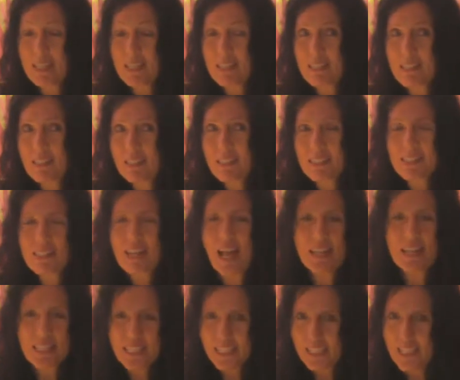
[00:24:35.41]
since
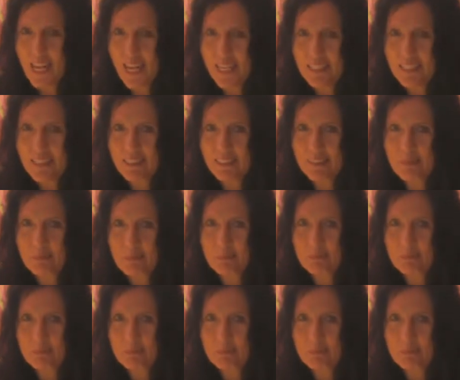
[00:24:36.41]
1990,